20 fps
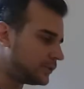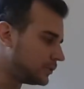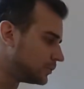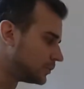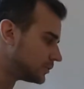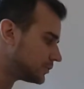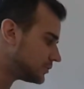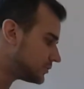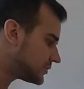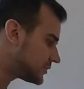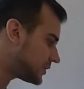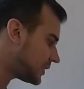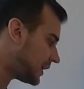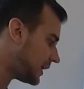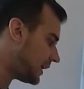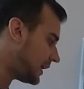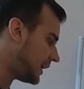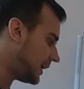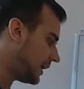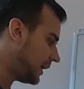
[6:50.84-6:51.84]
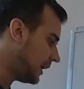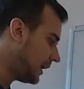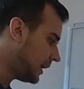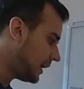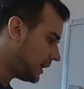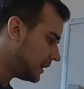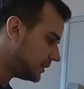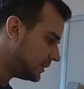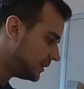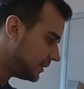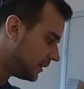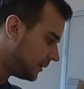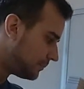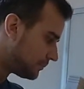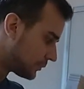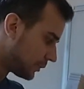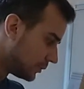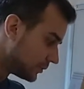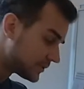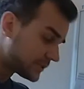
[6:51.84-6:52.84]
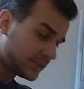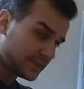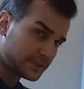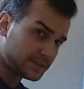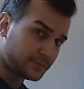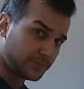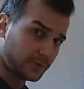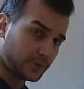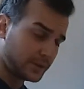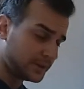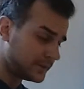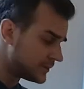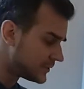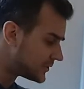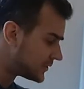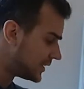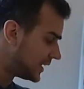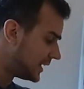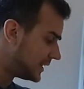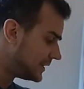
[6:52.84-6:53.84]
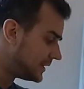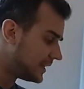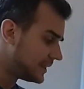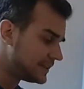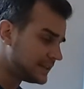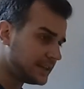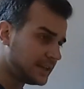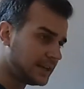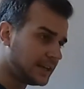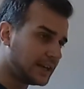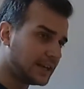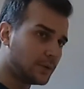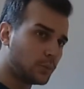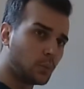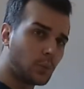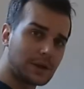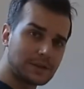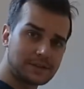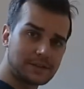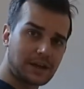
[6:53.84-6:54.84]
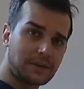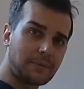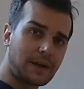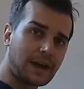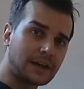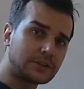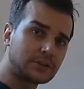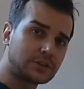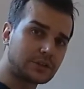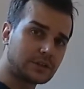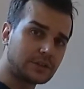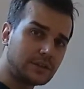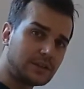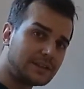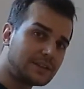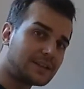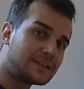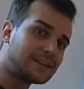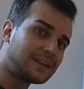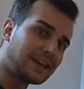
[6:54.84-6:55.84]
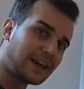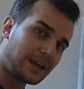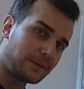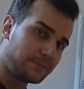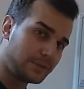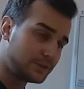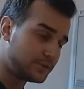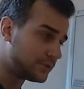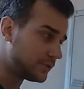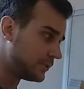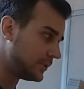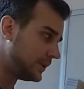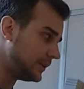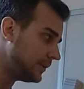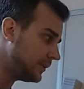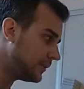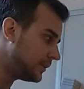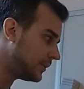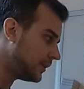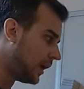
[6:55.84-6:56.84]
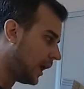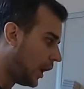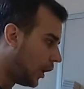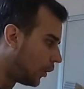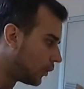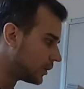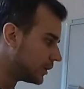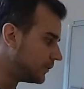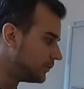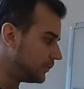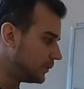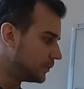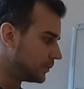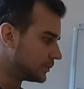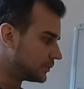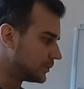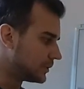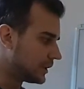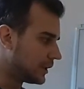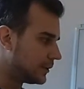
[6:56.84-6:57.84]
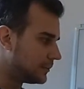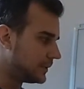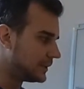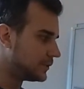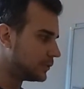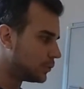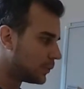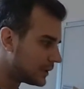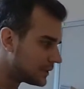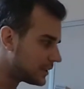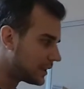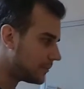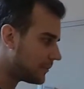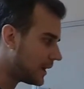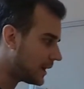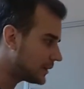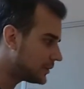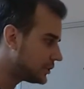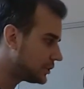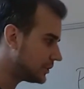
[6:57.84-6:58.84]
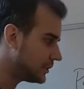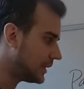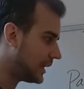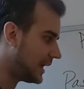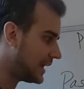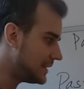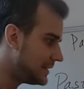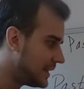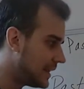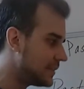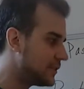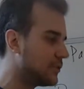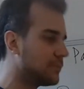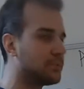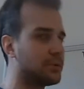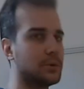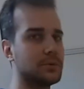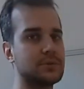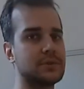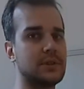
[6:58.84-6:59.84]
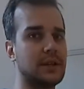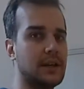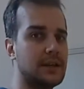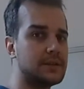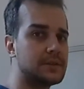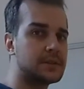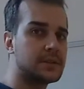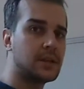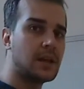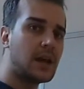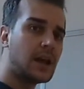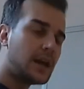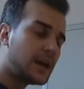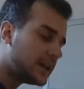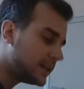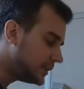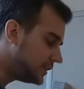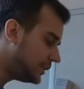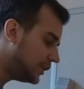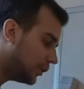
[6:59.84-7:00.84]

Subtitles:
you want to say the process first and then the one-time action that came into it, or if you want to tell me the one-time action and then the process. The